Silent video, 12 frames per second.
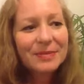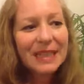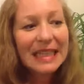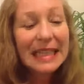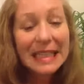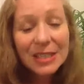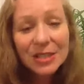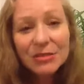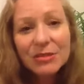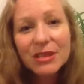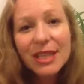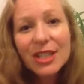the
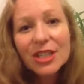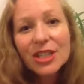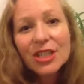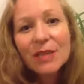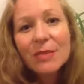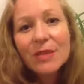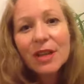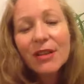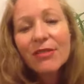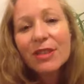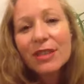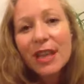interrelationships
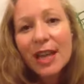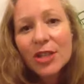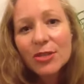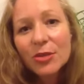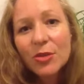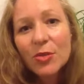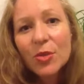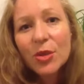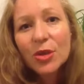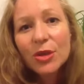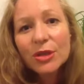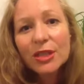of the natural
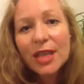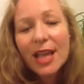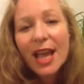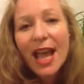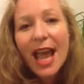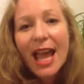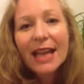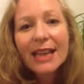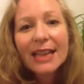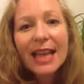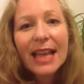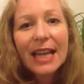world, and
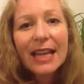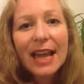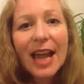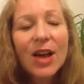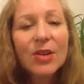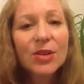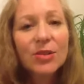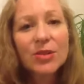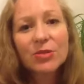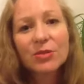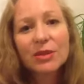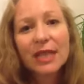then how those
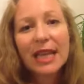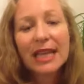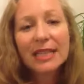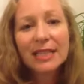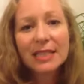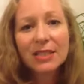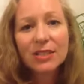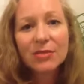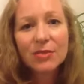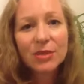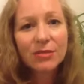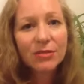relate in
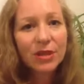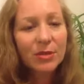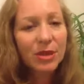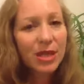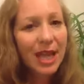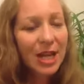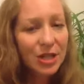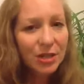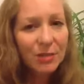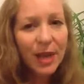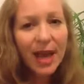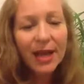terms of communication
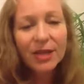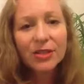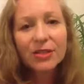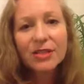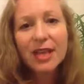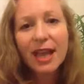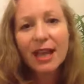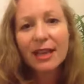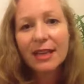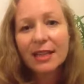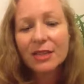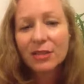patterns and
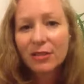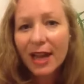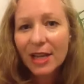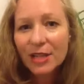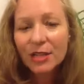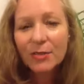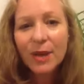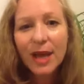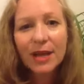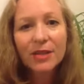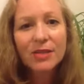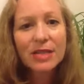interaction
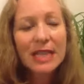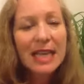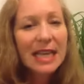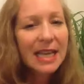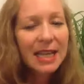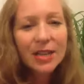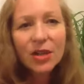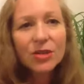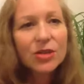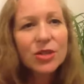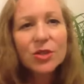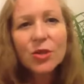patterns in all
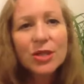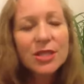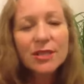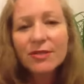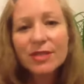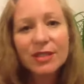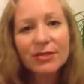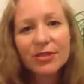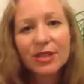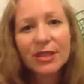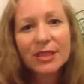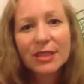sorts of
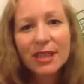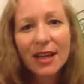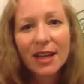different